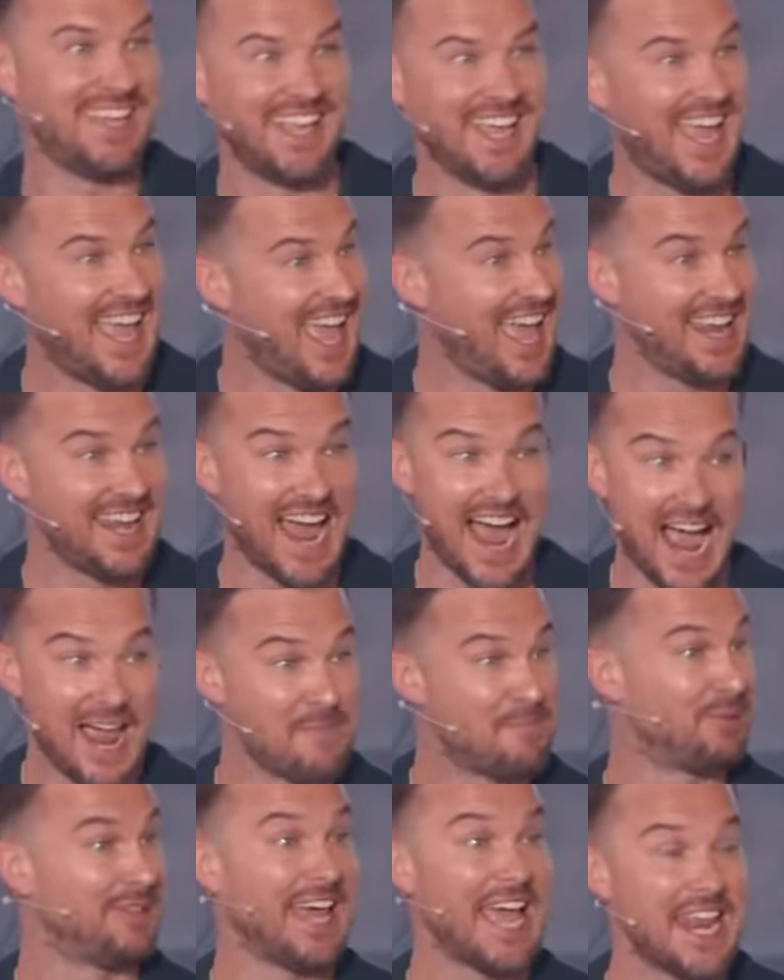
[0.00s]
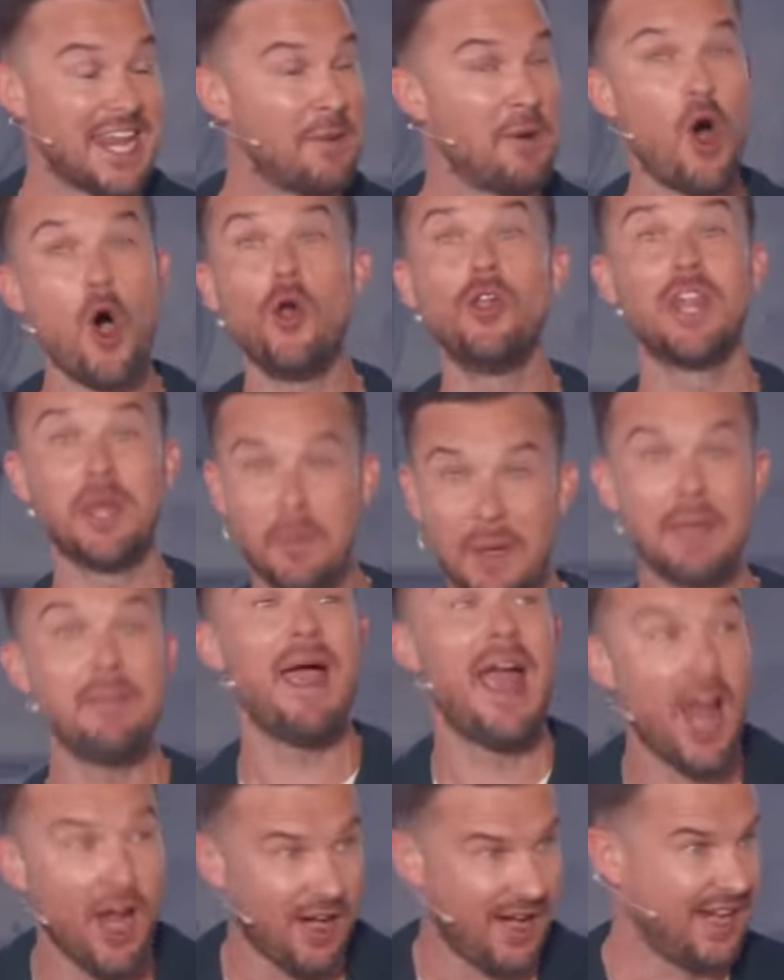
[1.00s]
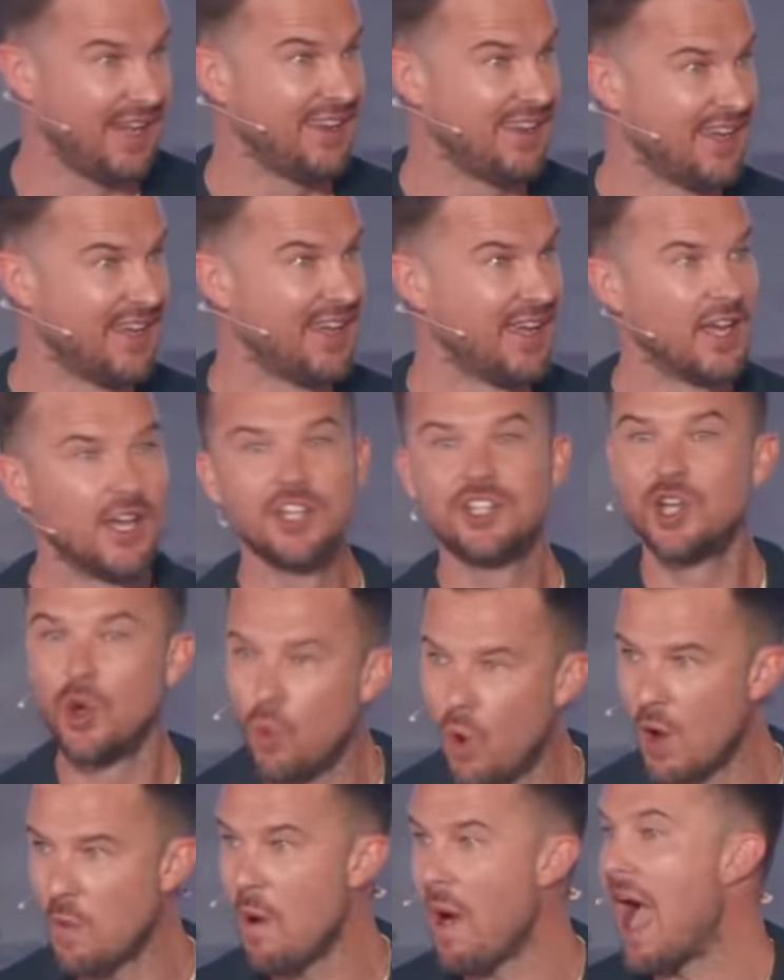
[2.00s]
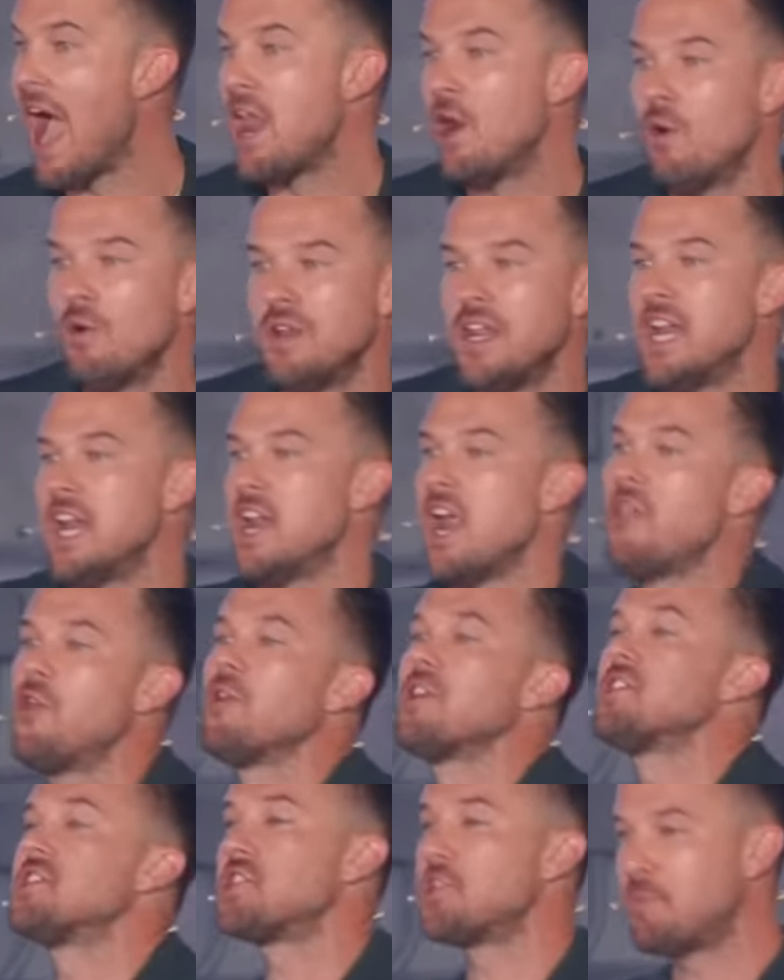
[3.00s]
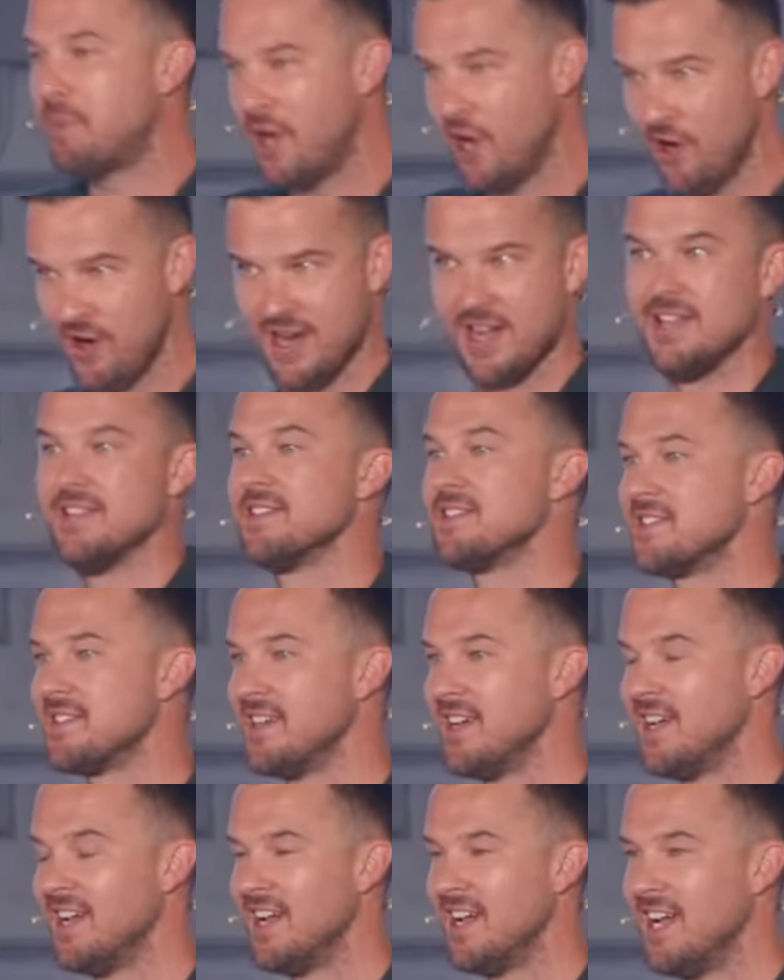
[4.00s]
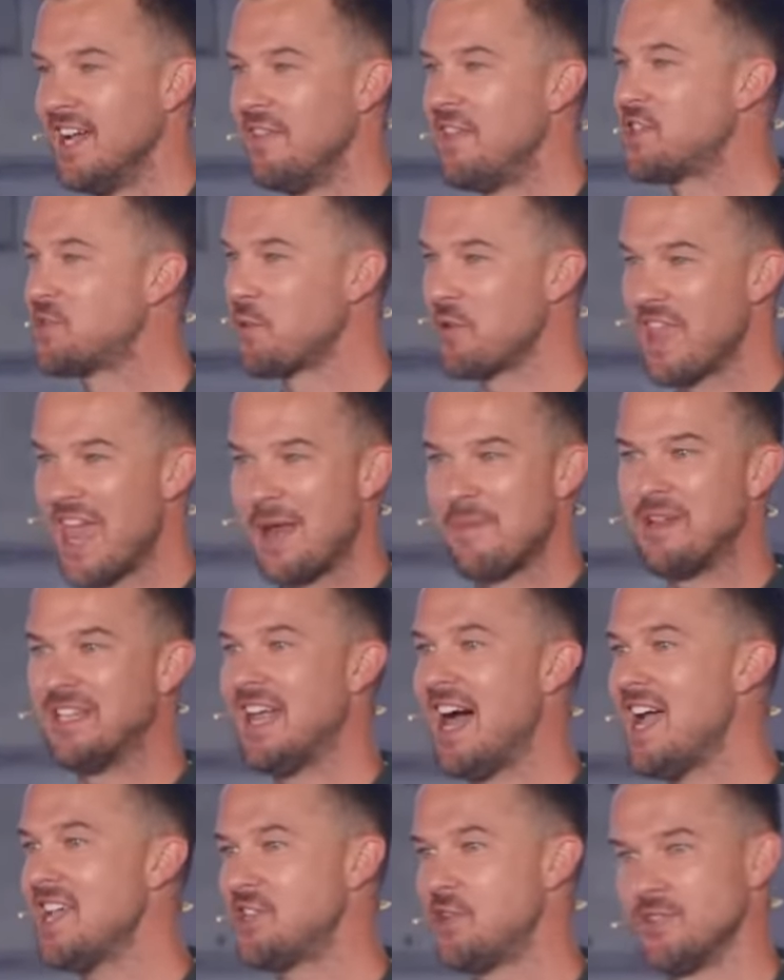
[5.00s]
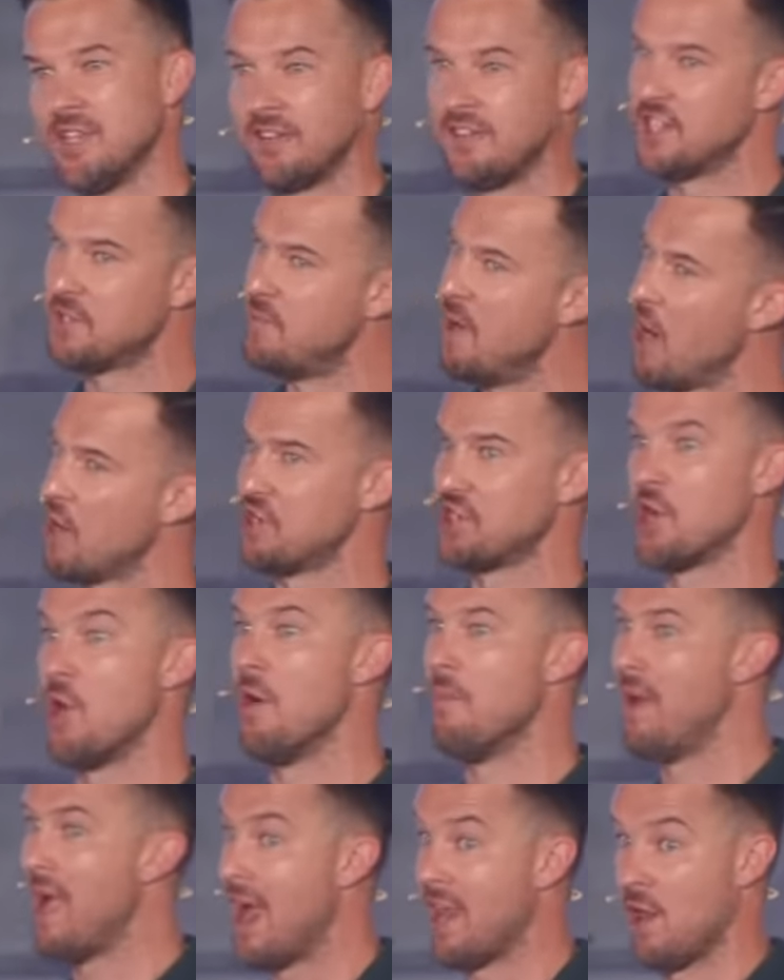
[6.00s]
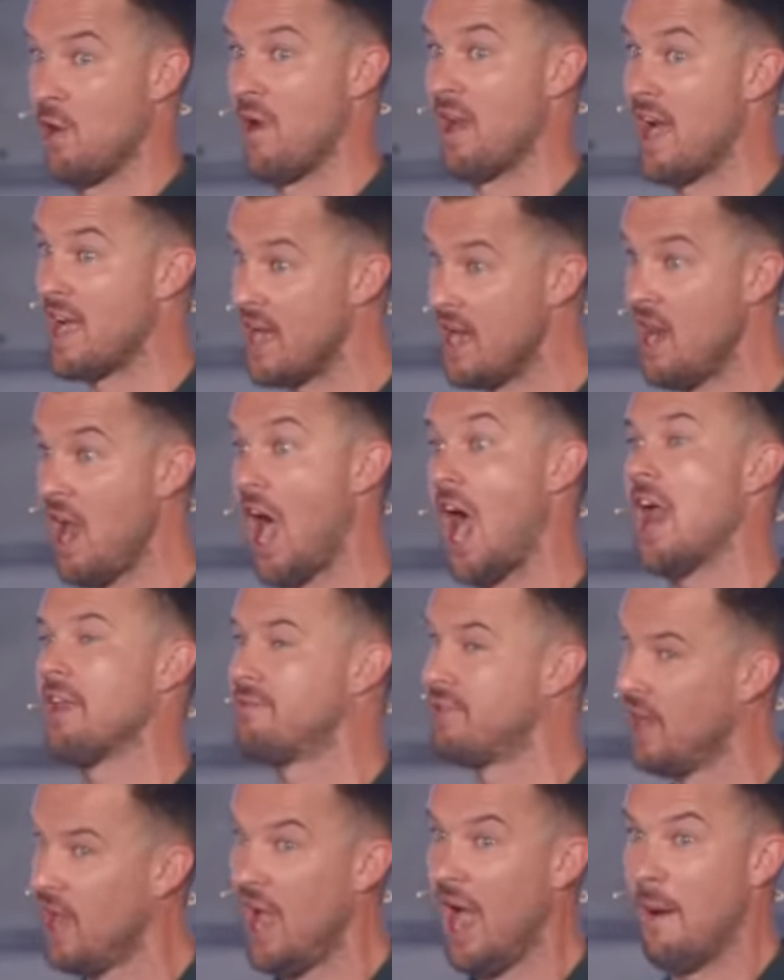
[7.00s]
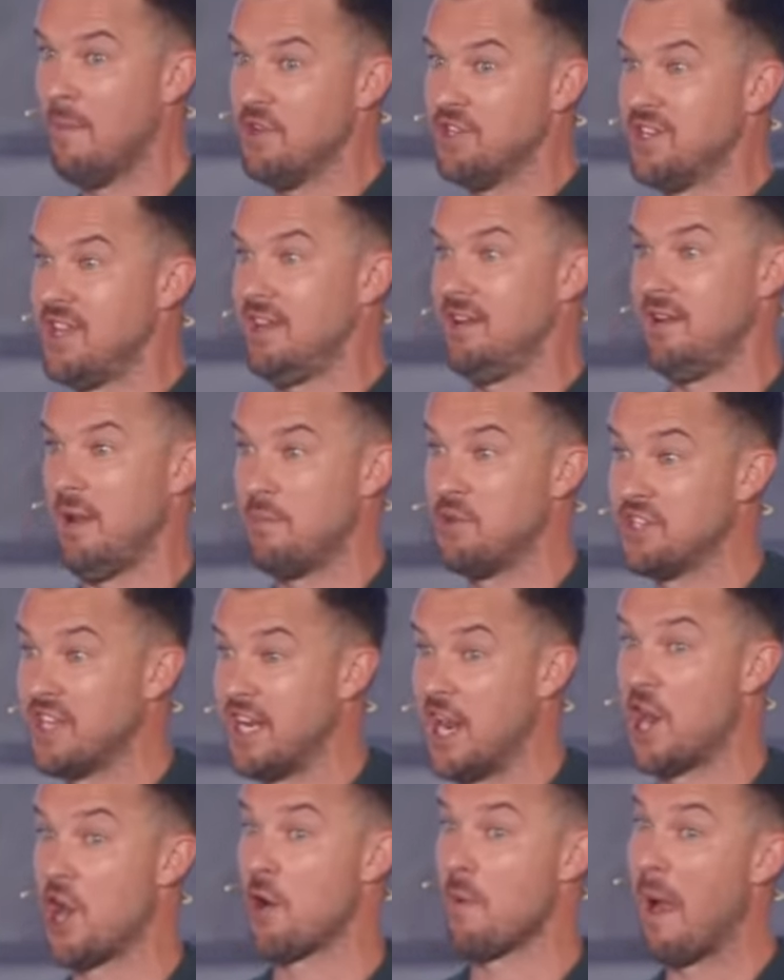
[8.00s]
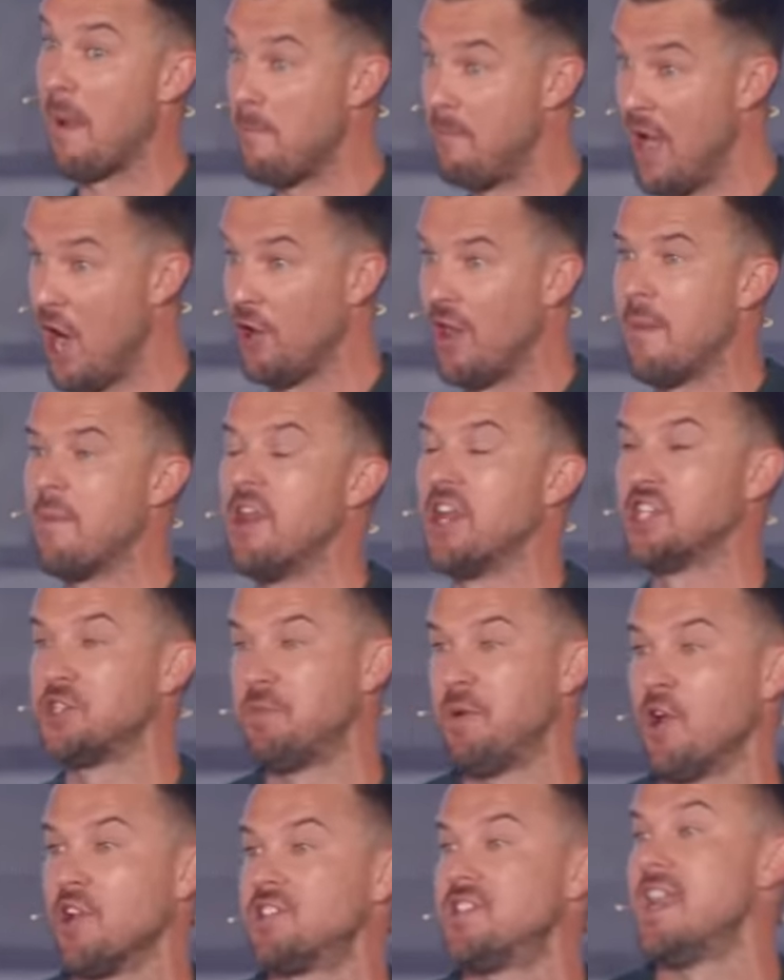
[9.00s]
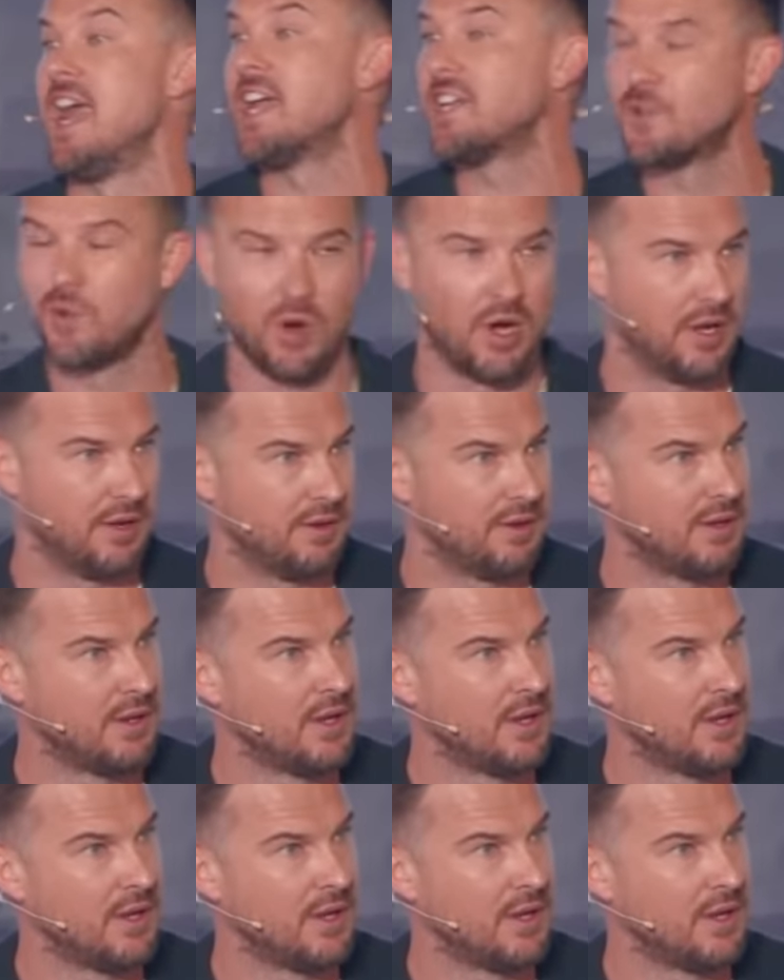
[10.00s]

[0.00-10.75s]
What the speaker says: And I plan to only be married to one woman. I don't need another experience. This is where the enemy lies. She's like, this marriage is going bad. You know what I need? I'm just getting under my belt. I'm gonna experience the next one.